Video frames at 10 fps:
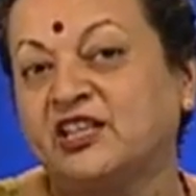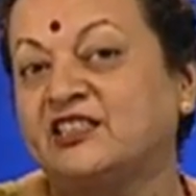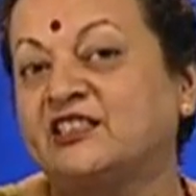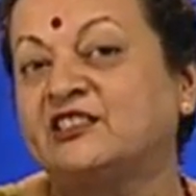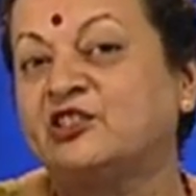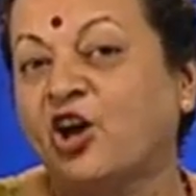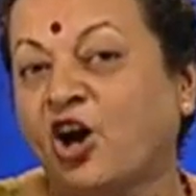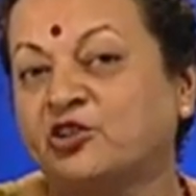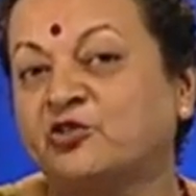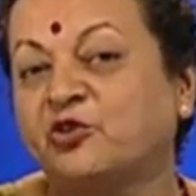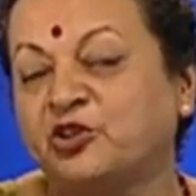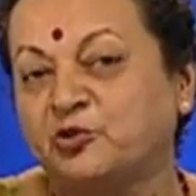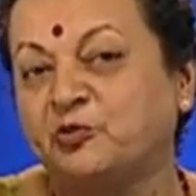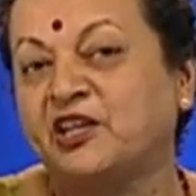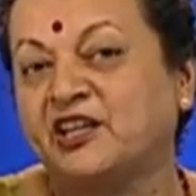it is not going to
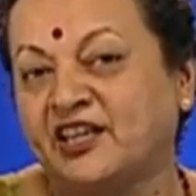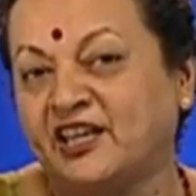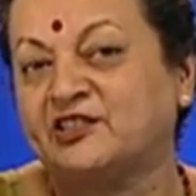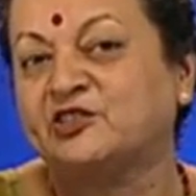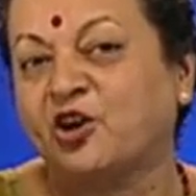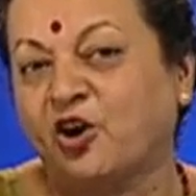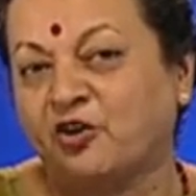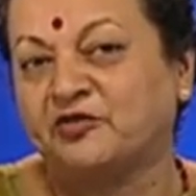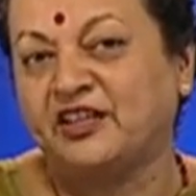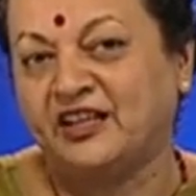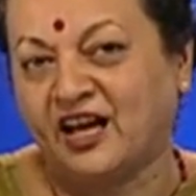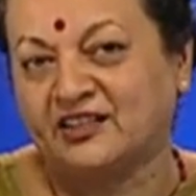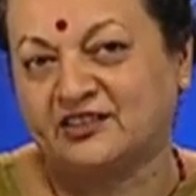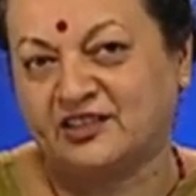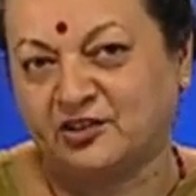be a case of
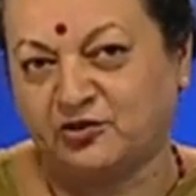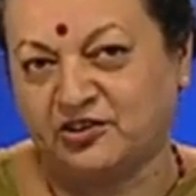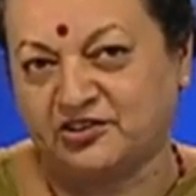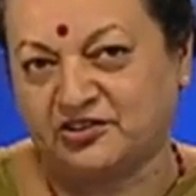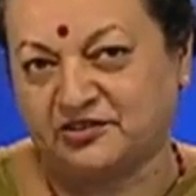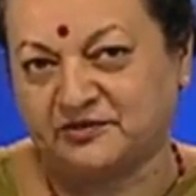elastic collision.